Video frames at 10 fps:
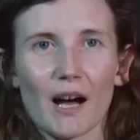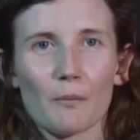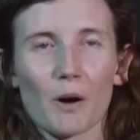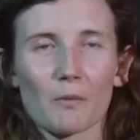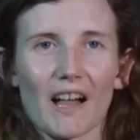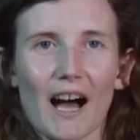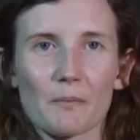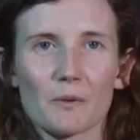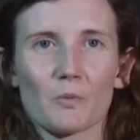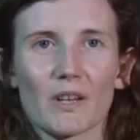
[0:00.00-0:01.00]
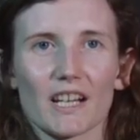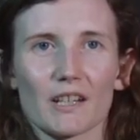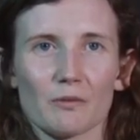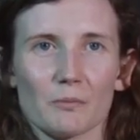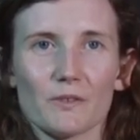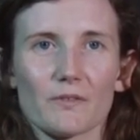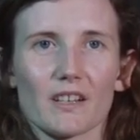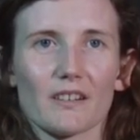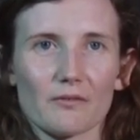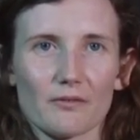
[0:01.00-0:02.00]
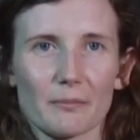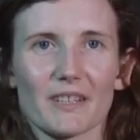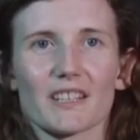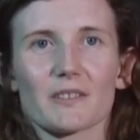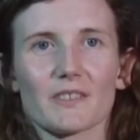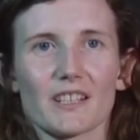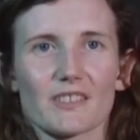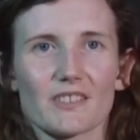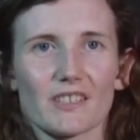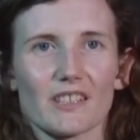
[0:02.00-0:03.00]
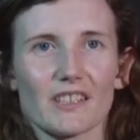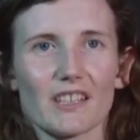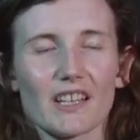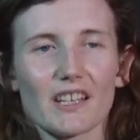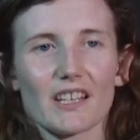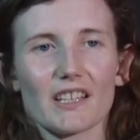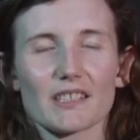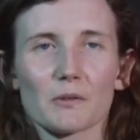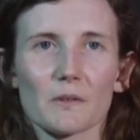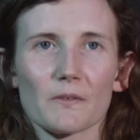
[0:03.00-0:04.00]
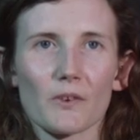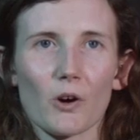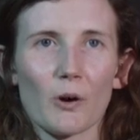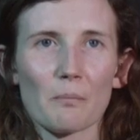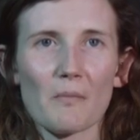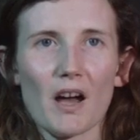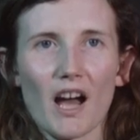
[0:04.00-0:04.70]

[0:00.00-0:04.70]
And what will happen when I remove it from the liquid nitrogen is it will form